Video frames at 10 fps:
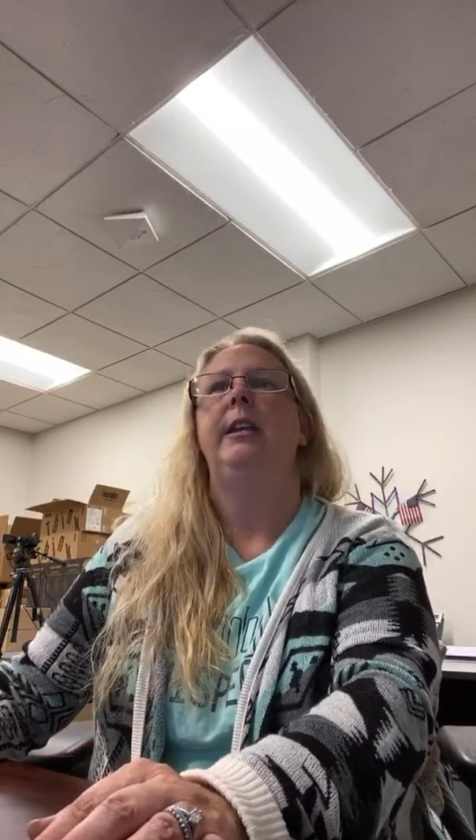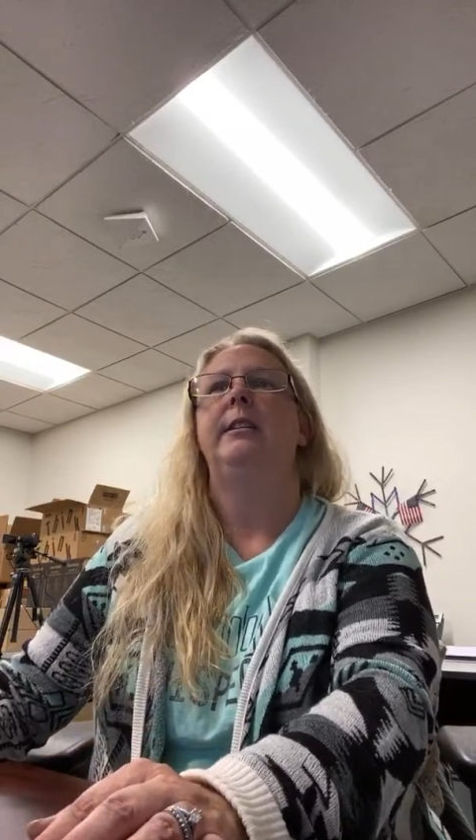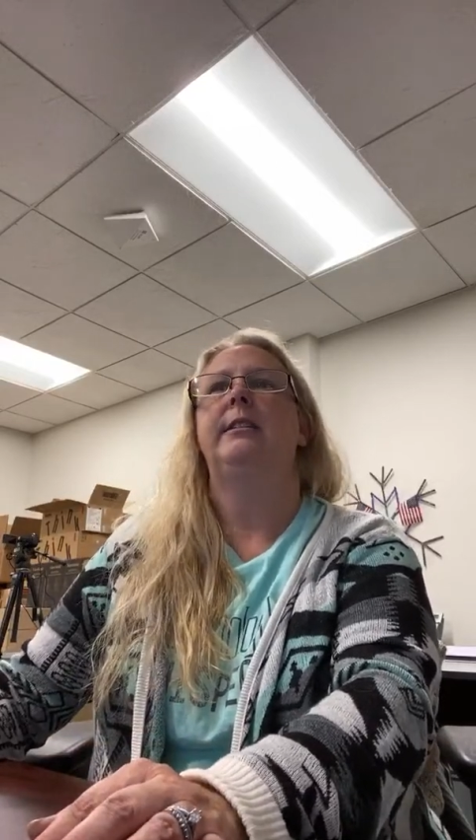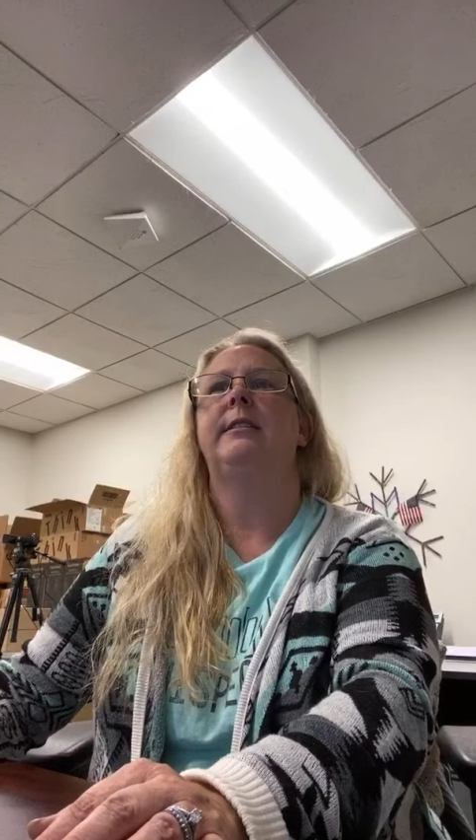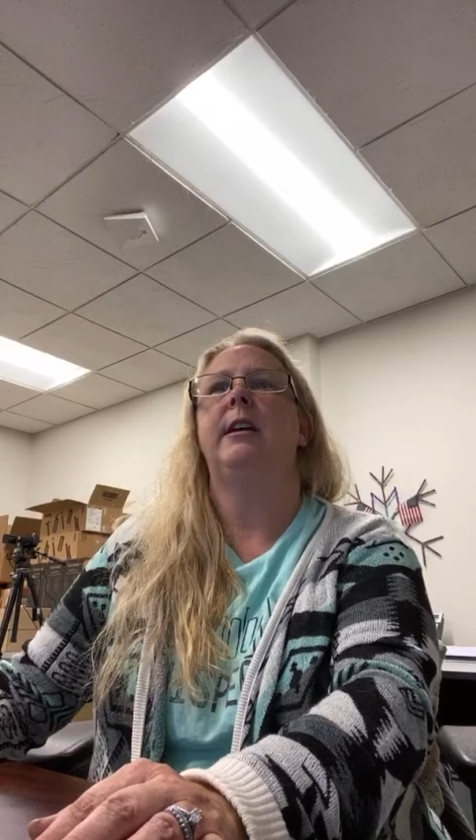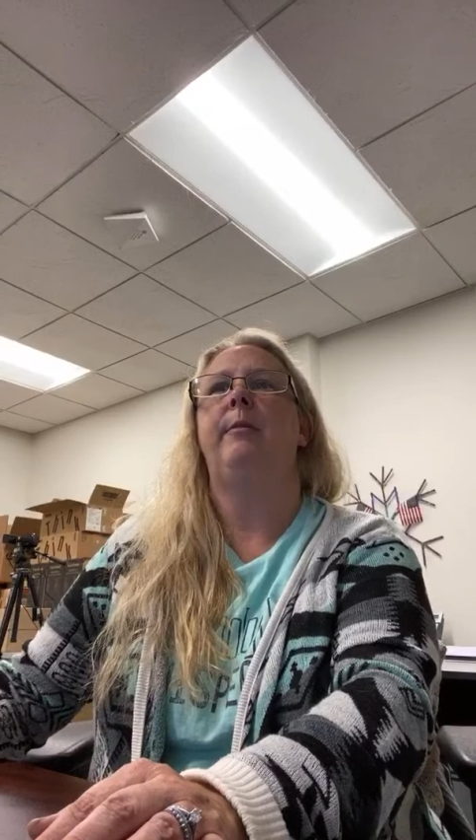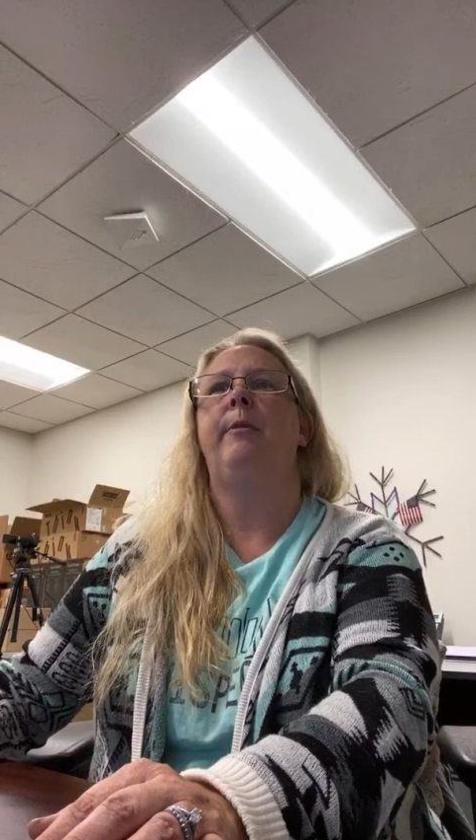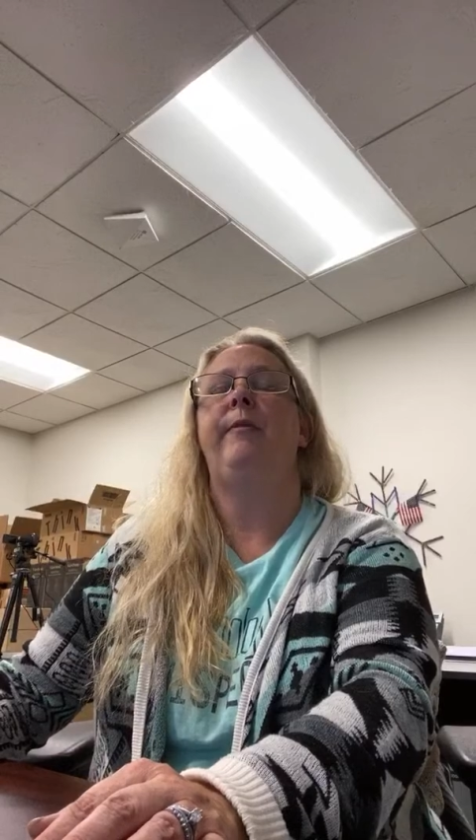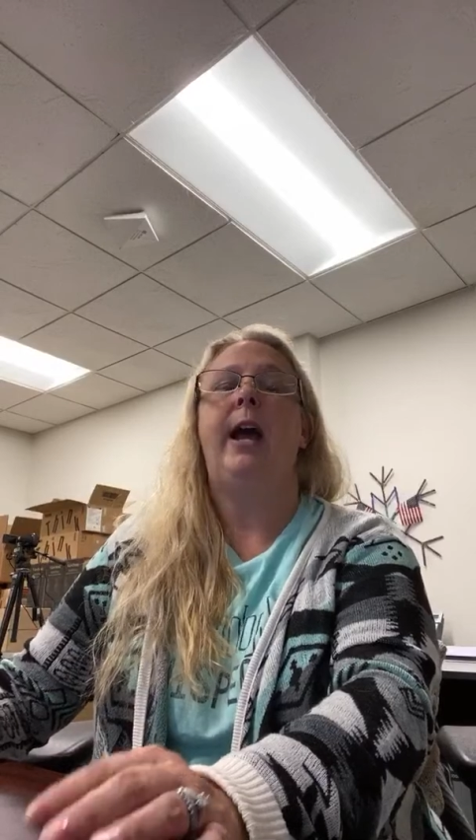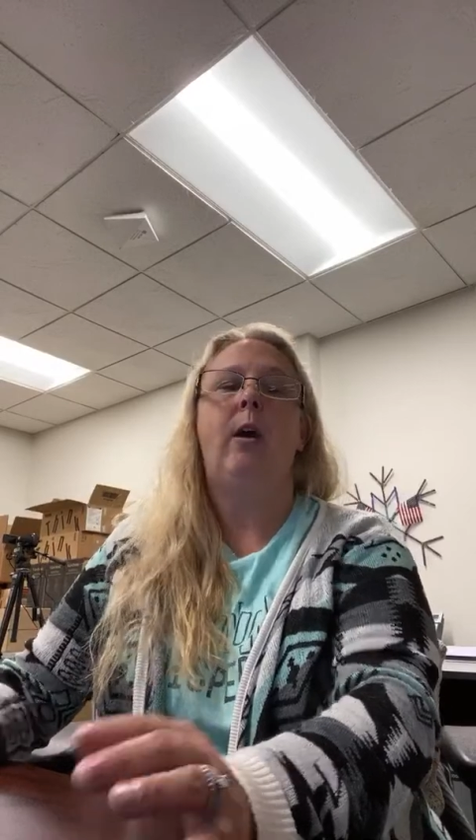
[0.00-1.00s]

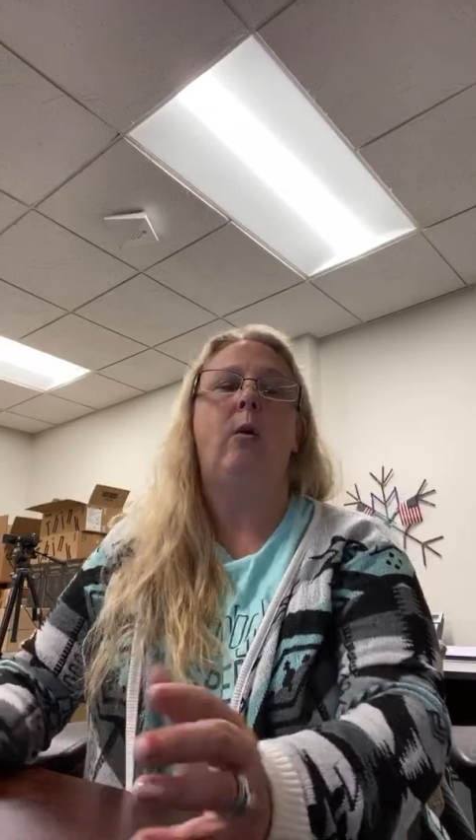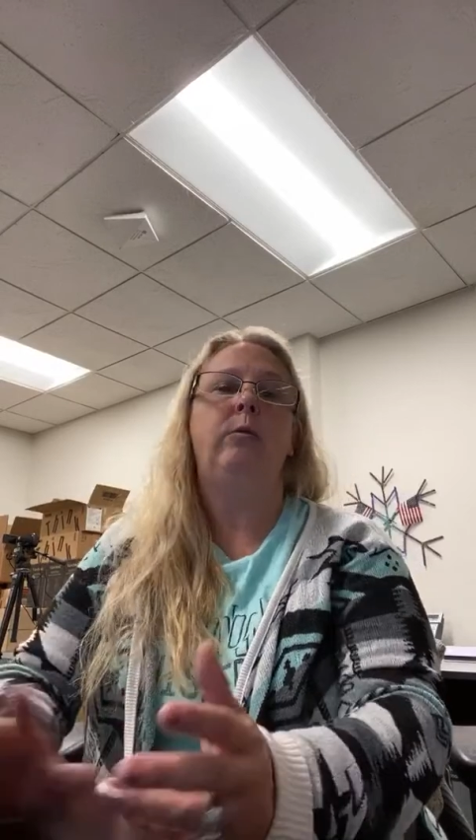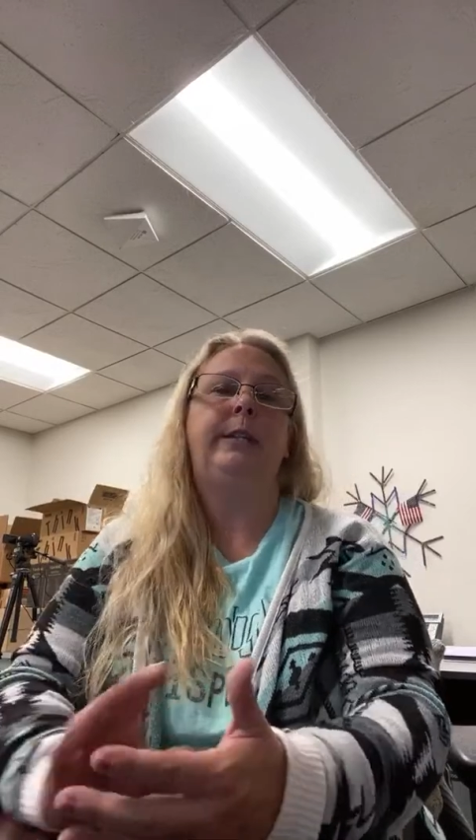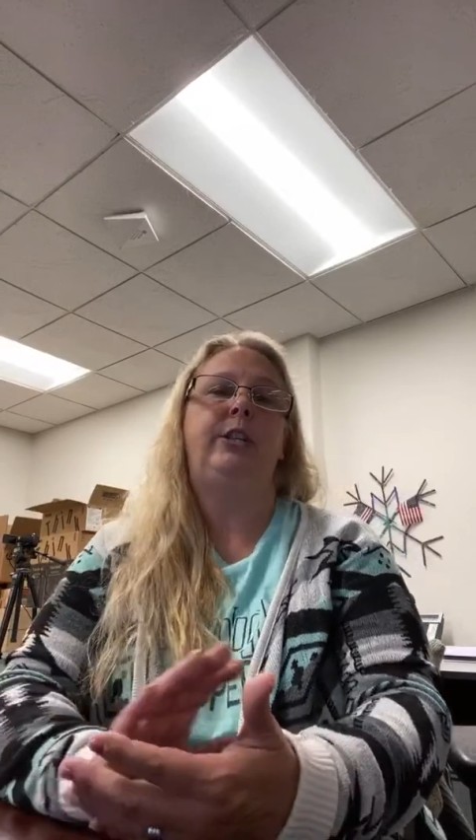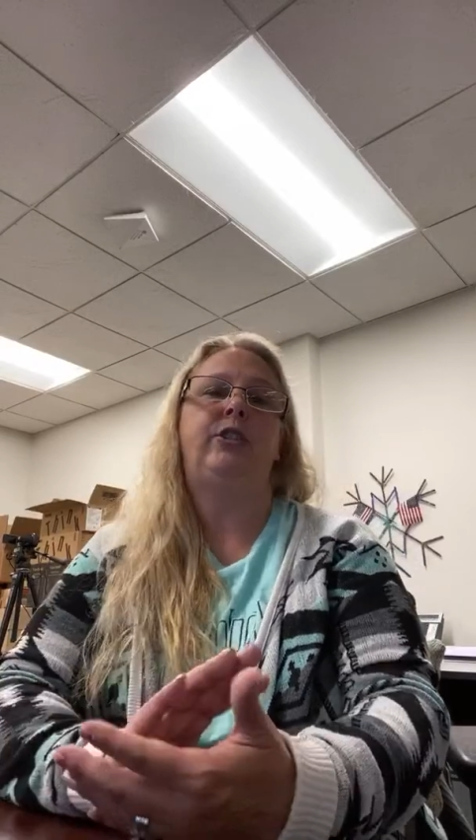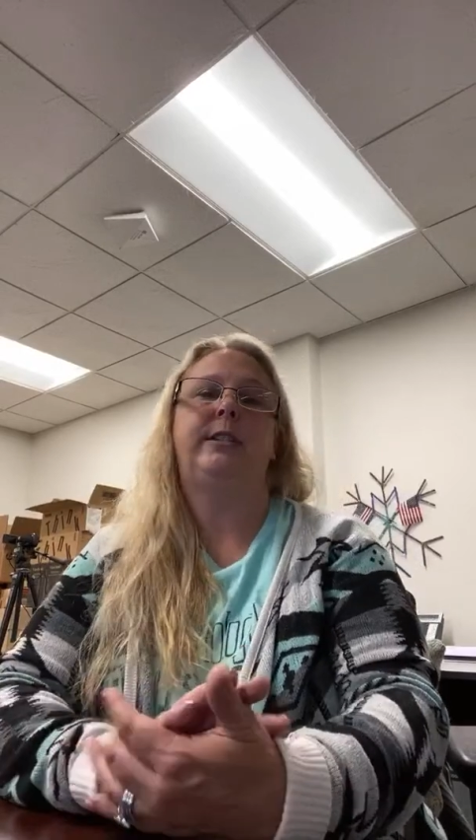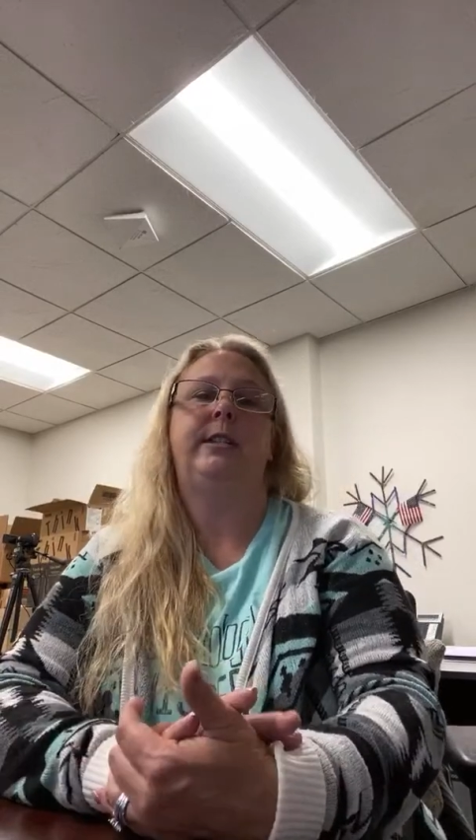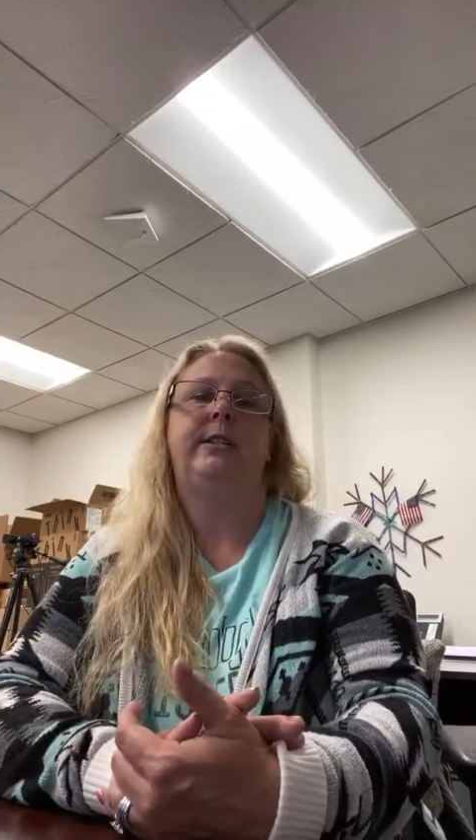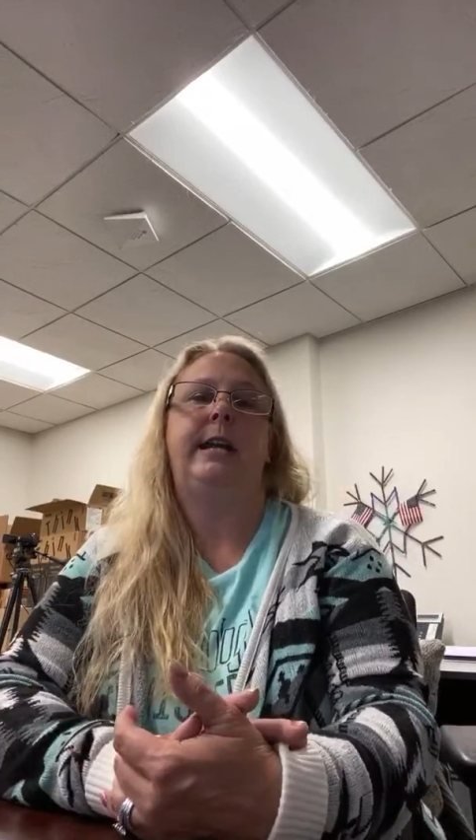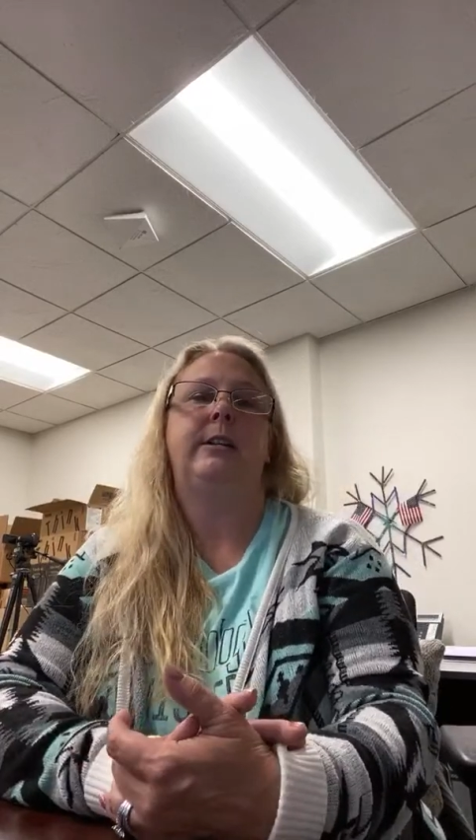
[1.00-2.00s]
some, not only just
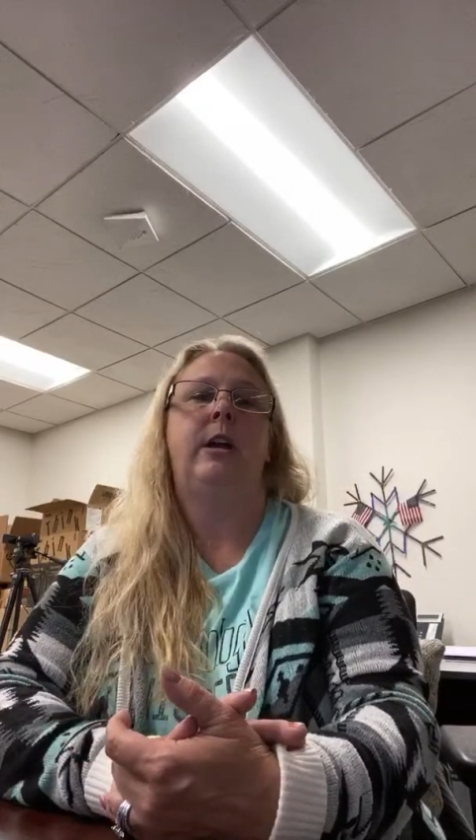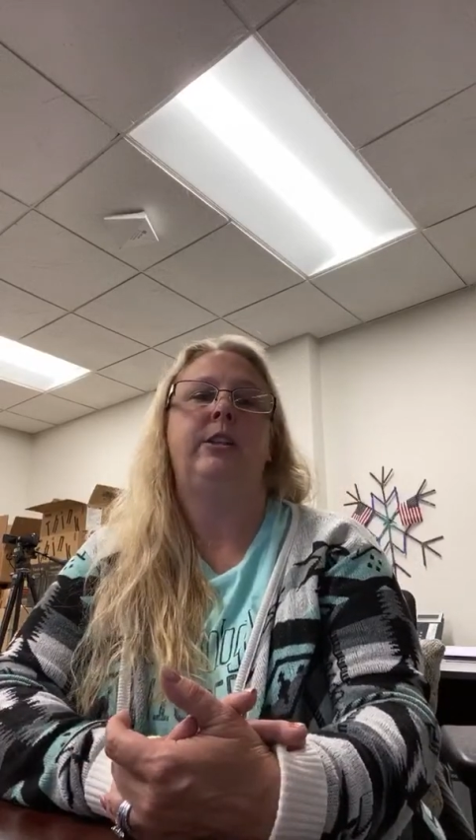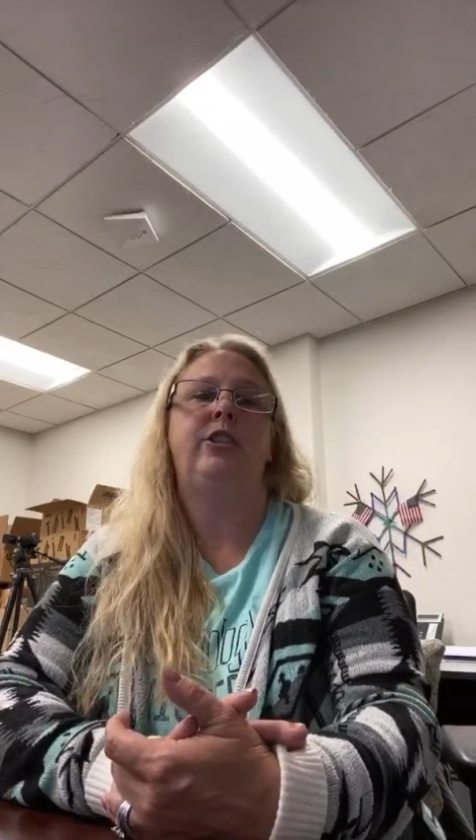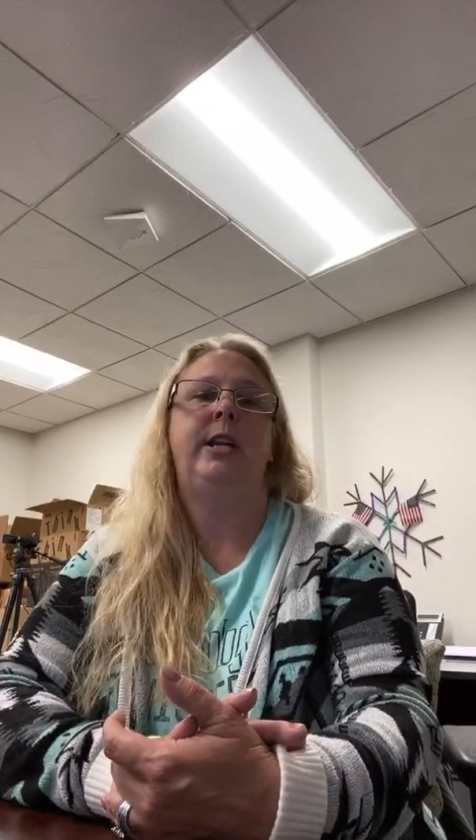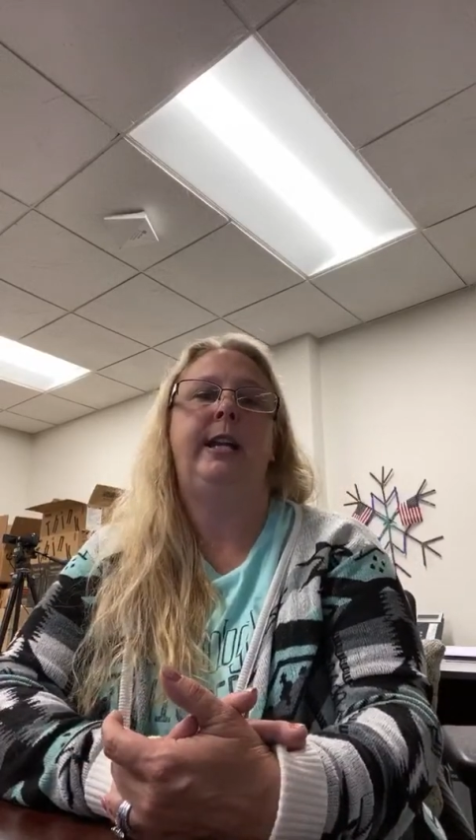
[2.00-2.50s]
the technology